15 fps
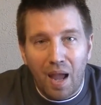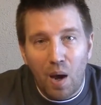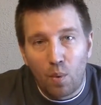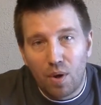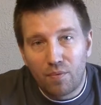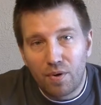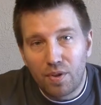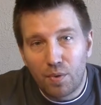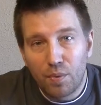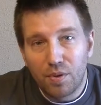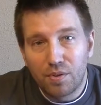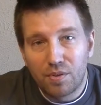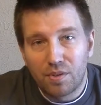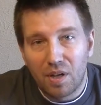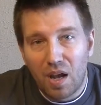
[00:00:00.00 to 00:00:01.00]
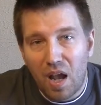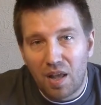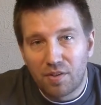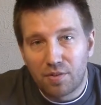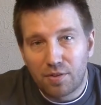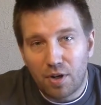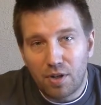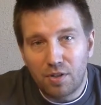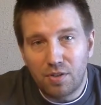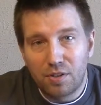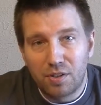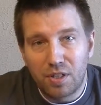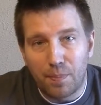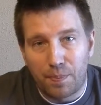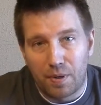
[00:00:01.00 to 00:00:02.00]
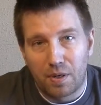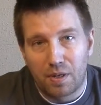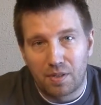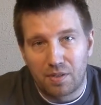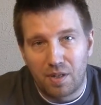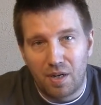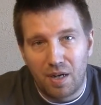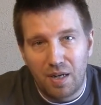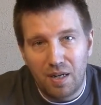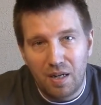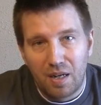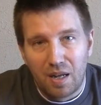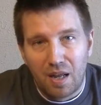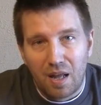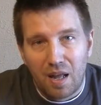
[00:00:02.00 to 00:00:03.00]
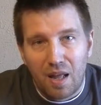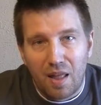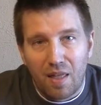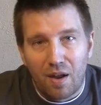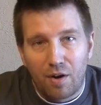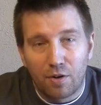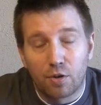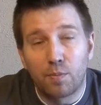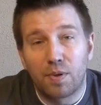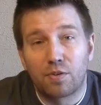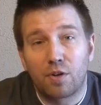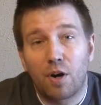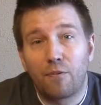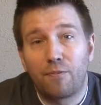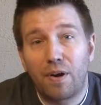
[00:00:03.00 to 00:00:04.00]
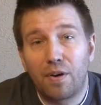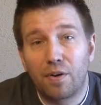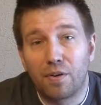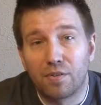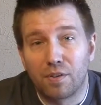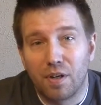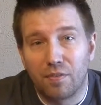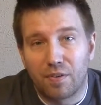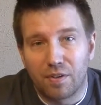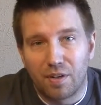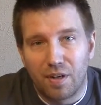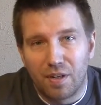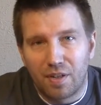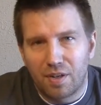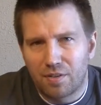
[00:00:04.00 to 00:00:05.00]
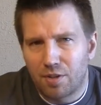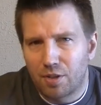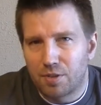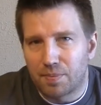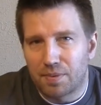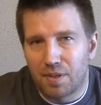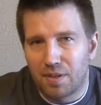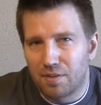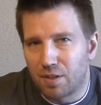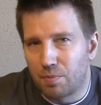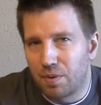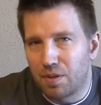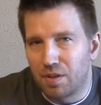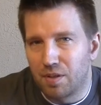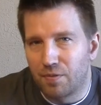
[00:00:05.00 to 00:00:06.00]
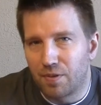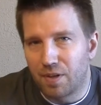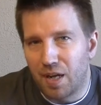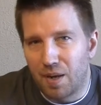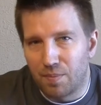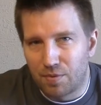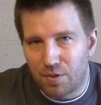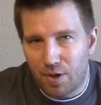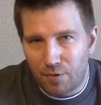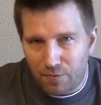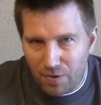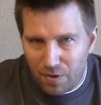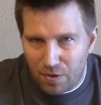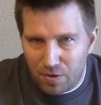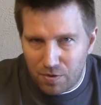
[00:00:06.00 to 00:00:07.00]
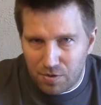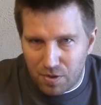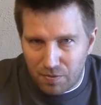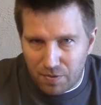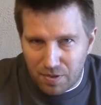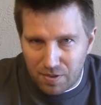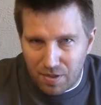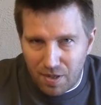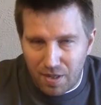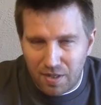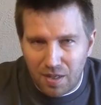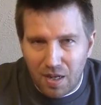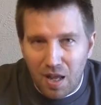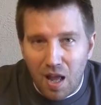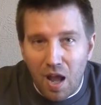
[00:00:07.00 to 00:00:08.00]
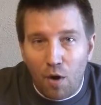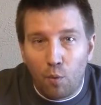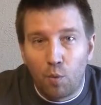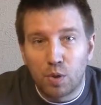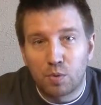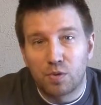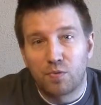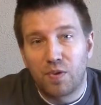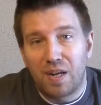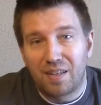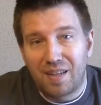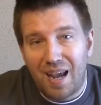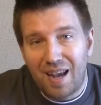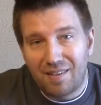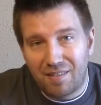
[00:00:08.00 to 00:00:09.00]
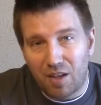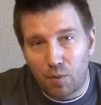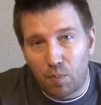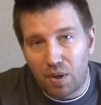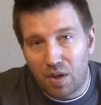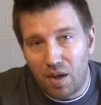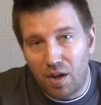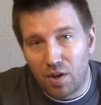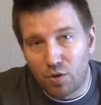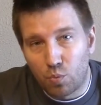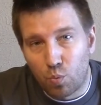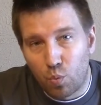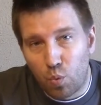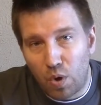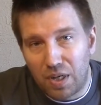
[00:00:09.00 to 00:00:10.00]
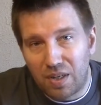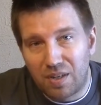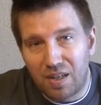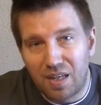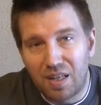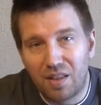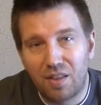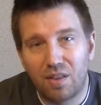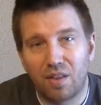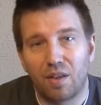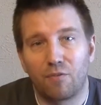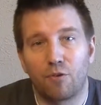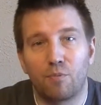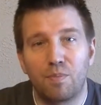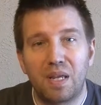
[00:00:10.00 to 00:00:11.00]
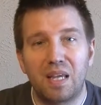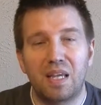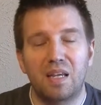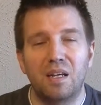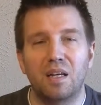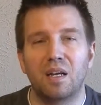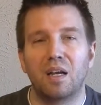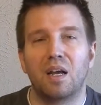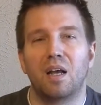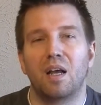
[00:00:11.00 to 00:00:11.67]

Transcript: However, there was Starship Catan, or excuse me, Starfarers of Catan, not Starship Catan, that's a completely different game. Starfarers of Catan, which was fantastic because what it did for me